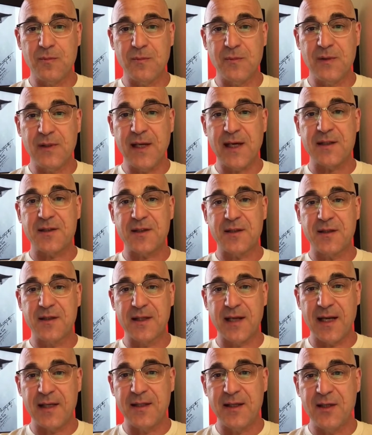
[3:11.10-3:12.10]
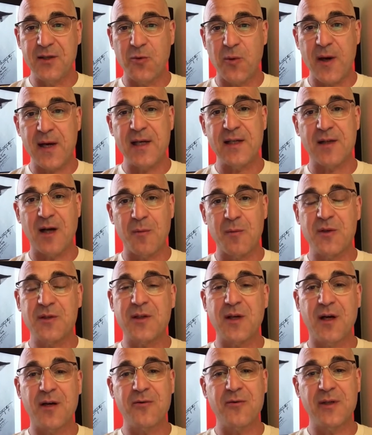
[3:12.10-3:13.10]
yes, the 1920s, almost
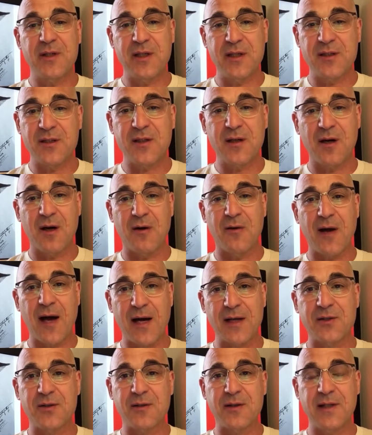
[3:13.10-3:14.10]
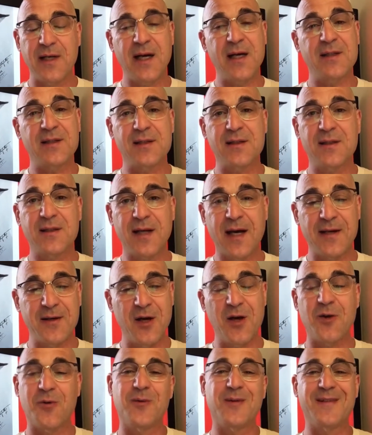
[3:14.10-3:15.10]
100 years ago. Actually, yes, I
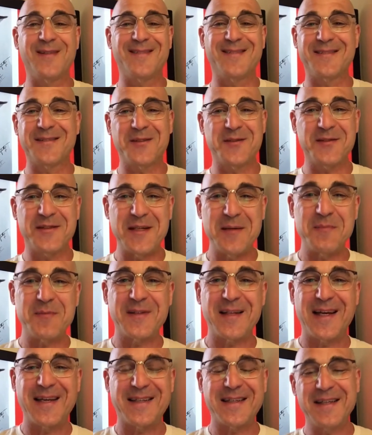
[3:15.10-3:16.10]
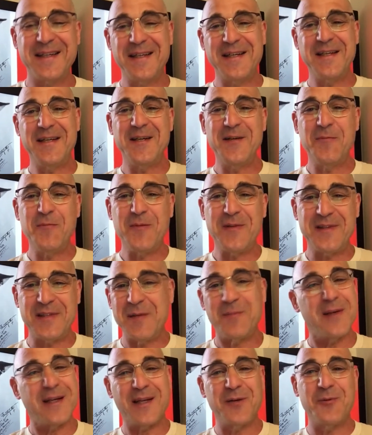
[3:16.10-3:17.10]
know. It seems like
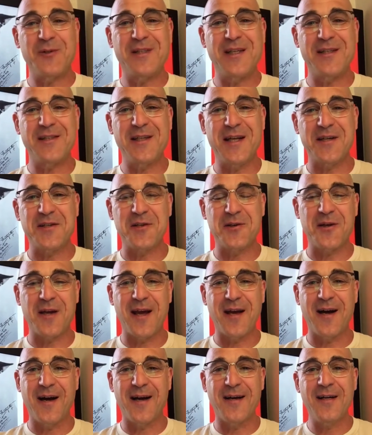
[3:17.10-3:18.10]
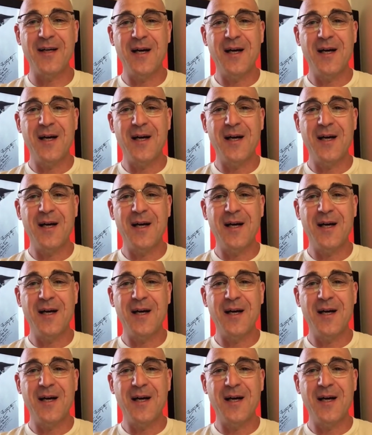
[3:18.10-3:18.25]
it was just yesterday, huh?